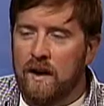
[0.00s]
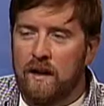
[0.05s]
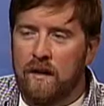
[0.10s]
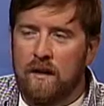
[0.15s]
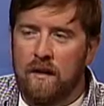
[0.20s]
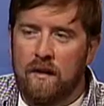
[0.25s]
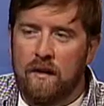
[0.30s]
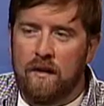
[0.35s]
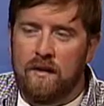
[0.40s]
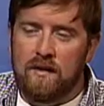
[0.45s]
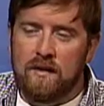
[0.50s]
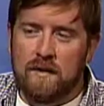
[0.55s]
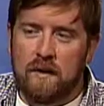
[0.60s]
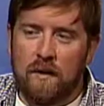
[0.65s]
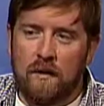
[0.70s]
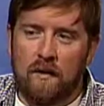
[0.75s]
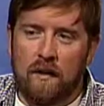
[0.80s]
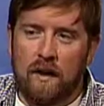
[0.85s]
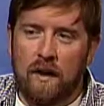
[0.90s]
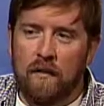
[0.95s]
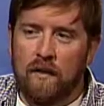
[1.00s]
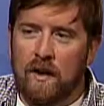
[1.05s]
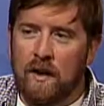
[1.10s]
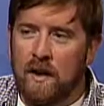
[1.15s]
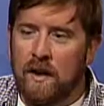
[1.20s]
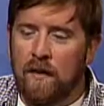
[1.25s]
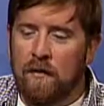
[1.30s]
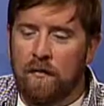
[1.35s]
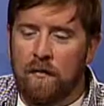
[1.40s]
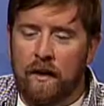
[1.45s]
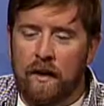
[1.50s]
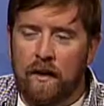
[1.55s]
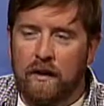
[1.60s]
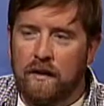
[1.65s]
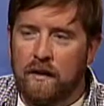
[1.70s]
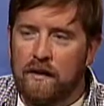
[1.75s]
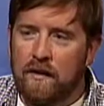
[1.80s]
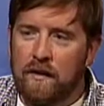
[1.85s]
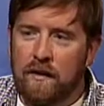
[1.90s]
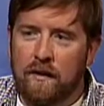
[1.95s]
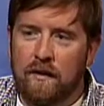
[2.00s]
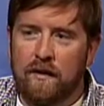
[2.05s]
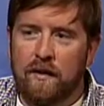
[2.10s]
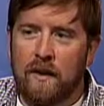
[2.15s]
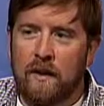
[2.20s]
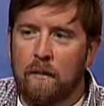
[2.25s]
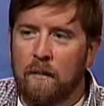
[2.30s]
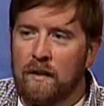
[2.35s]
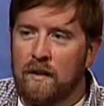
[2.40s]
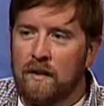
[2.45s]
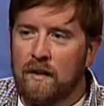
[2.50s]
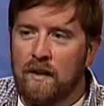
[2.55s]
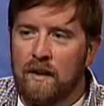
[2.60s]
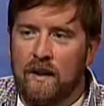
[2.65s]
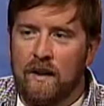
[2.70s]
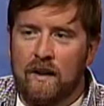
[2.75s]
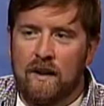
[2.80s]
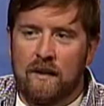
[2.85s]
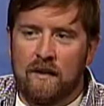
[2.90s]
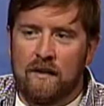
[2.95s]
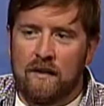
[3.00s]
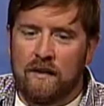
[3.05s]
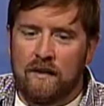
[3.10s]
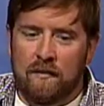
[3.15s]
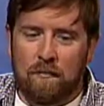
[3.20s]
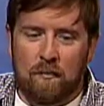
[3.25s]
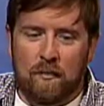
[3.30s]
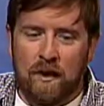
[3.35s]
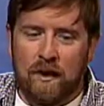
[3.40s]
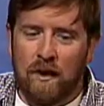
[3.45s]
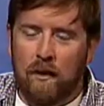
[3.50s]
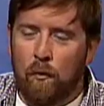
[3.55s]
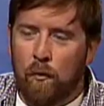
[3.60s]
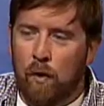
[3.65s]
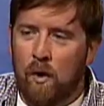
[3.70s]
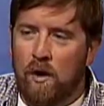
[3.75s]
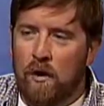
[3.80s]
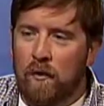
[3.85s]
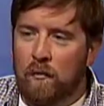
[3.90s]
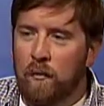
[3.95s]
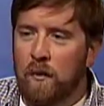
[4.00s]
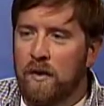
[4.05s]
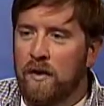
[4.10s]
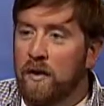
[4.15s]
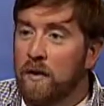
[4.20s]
into their distillery every day and firing the stills up and just being one with the